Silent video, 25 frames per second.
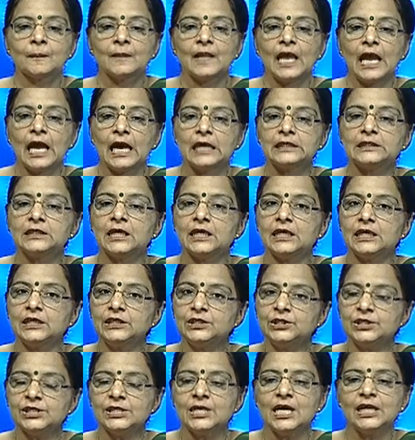and the
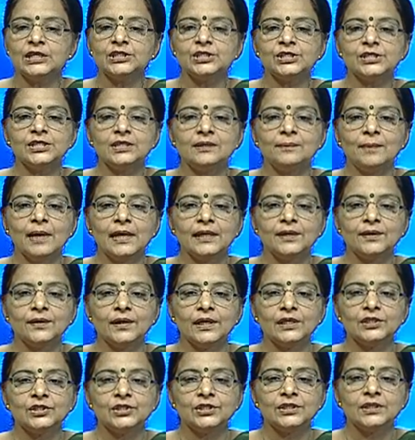international
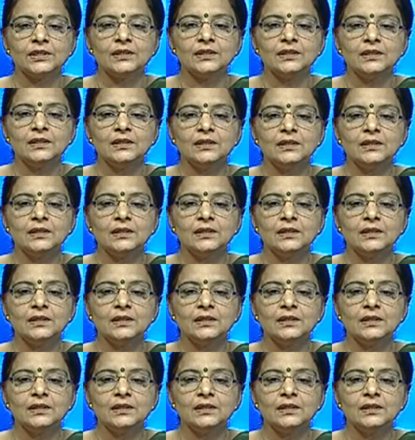migration,